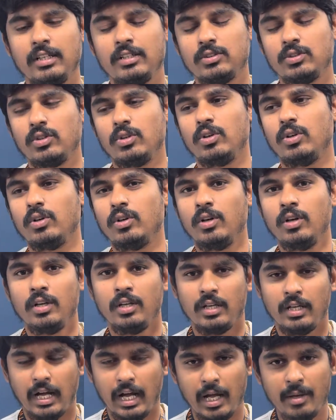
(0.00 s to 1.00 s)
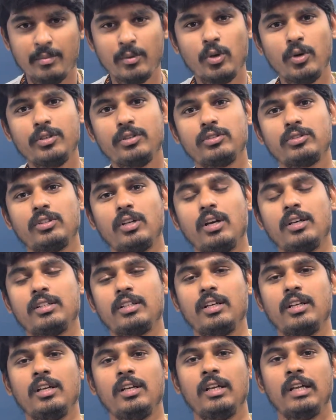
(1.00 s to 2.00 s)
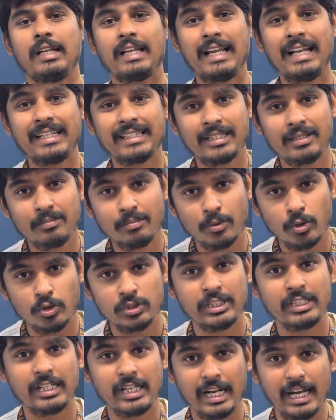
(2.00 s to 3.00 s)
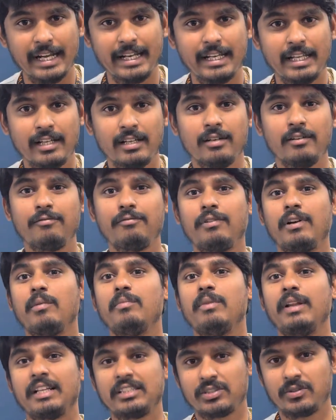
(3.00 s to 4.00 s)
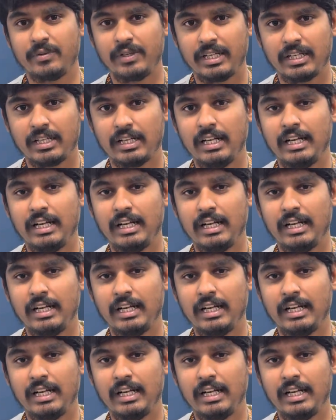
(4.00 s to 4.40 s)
So I'm going to start a real-time project training from next week.